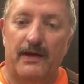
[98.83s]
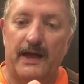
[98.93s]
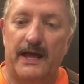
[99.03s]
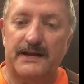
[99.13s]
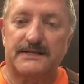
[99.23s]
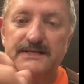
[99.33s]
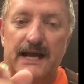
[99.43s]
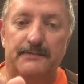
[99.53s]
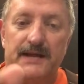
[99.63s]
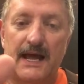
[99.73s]
and at the
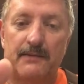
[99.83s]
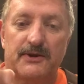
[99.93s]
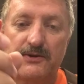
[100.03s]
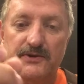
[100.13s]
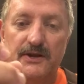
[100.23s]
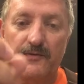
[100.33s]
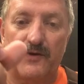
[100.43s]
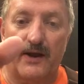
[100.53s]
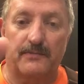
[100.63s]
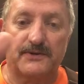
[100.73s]
same time to
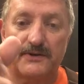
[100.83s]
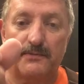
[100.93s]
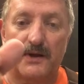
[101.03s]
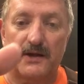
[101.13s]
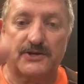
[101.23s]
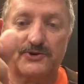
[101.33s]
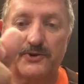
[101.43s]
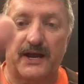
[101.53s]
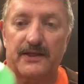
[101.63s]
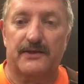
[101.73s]
develop some
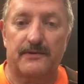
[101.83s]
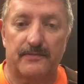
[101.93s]
strength